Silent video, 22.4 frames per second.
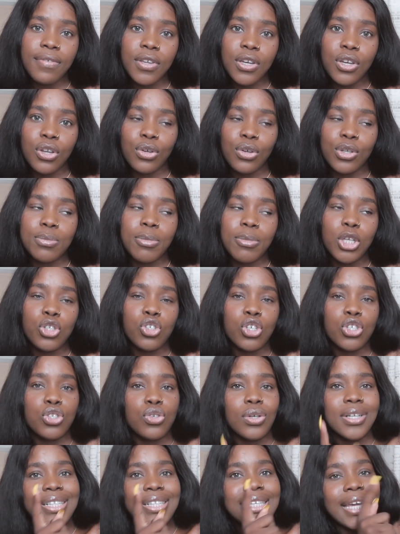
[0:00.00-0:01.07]
videos, make sure
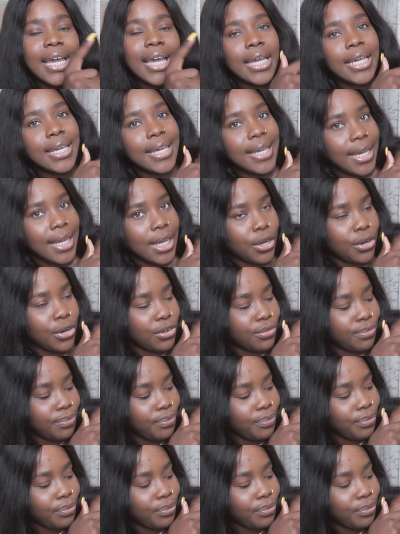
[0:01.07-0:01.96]
to click here